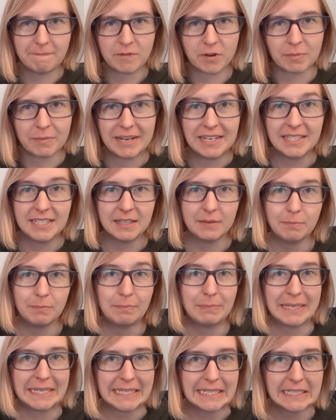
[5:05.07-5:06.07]
fermented
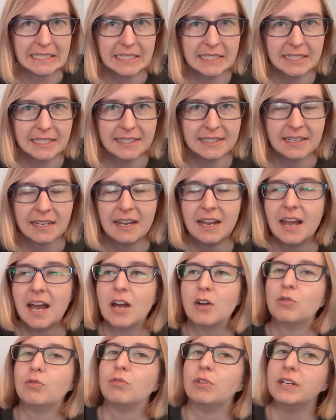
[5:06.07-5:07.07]
beans.
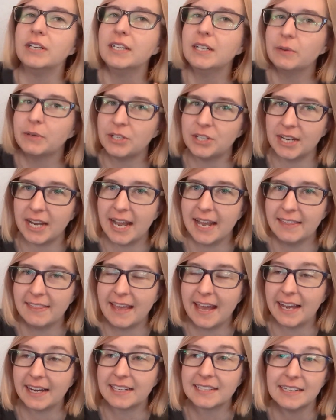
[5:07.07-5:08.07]
I really wish I had
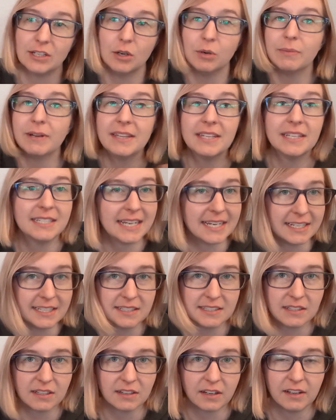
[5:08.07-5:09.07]
that because I don't mind the
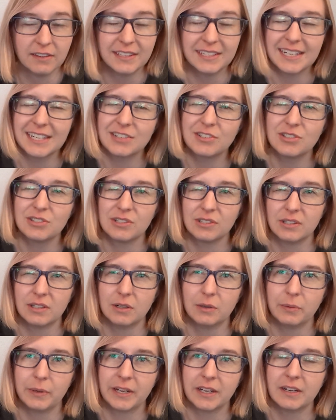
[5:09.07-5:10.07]
taste at all. The texture's a
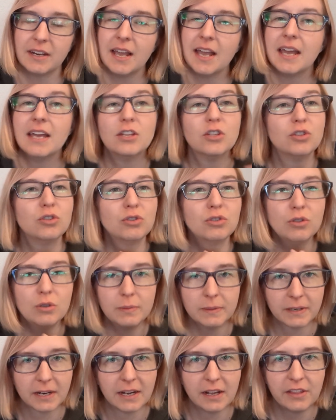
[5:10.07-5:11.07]
little weird.
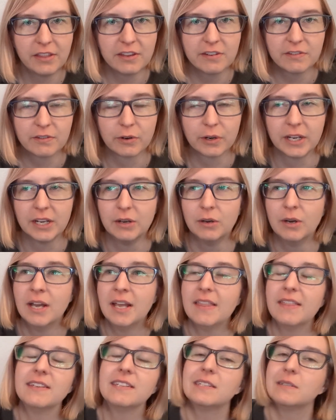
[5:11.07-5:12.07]
Super healthy for you.
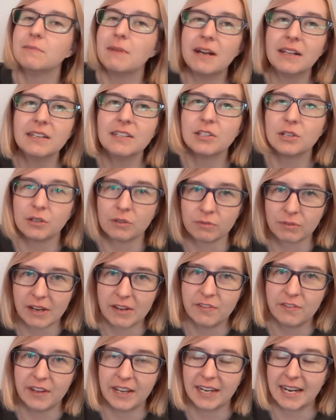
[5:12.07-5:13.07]
The smell is
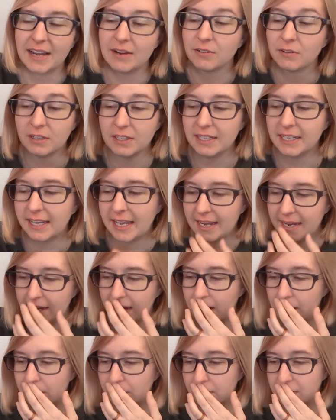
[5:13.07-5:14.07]
horrific. I really can't
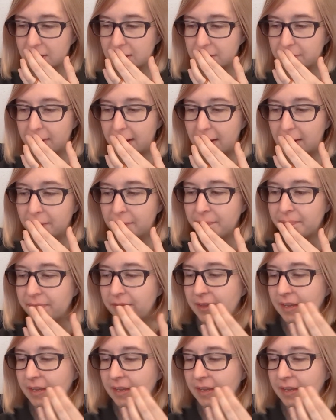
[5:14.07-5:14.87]
handle the smell.